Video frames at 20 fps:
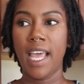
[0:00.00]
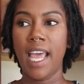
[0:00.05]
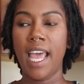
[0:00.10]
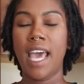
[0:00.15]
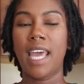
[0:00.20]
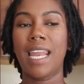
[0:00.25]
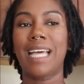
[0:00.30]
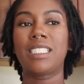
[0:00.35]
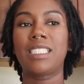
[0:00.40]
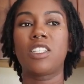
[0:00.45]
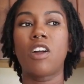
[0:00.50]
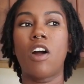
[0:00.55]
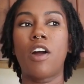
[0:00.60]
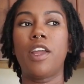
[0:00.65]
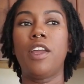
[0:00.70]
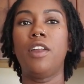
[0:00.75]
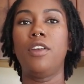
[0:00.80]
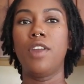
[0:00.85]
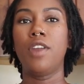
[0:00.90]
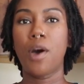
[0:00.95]
And I
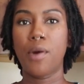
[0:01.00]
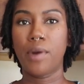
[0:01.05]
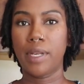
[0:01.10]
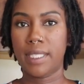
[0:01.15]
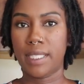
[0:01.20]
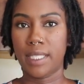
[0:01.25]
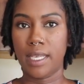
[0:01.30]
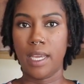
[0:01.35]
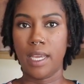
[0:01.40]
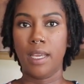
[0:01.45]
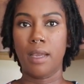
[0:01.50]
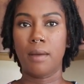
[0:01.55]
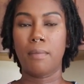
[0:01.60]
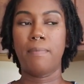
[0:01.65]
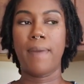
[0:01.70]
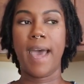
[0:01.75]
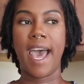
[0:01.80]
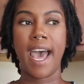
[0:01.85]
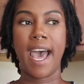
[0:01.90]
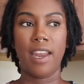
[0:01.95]
started noticing
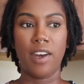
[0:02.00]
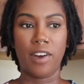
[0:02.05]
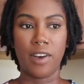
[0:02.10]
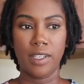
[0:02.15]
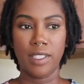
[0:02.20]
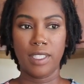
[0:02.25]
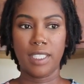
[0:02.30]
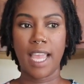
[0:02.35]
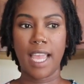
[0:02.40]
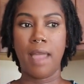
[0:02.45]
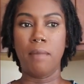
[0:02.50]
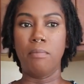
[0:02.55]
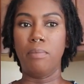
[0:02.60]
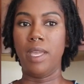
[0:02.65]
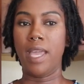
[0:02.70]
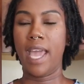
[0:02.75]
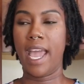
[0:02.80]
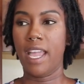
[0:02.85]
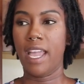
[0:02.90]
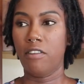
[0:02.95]
patterns and
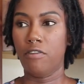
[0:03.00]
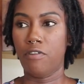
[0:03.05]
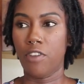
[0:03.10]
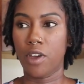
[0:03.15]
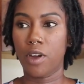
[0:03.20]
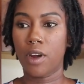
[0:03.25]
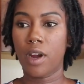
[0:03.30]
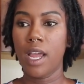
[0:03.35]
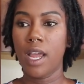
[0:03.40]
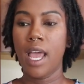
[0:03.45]
behavior